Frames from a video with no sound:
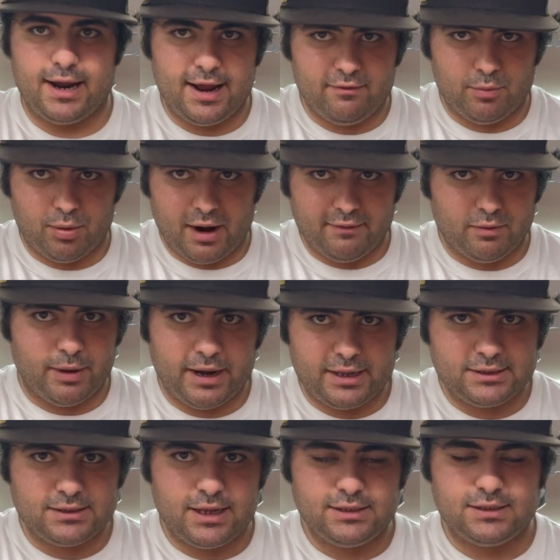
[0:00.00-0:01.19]
I have a private
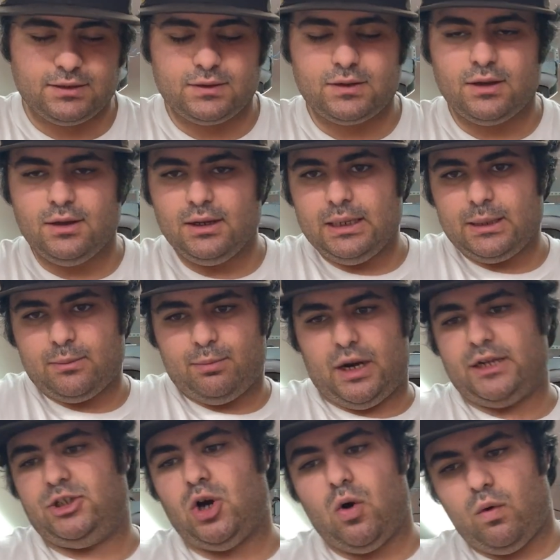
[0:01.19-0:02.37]
pilot's license, but I
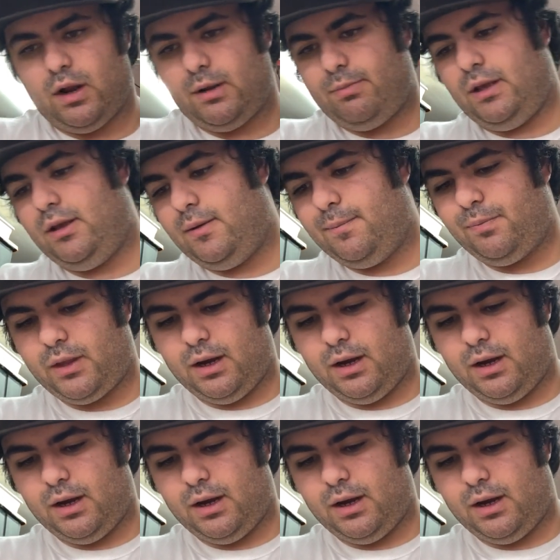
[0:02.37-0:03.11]
don't want to be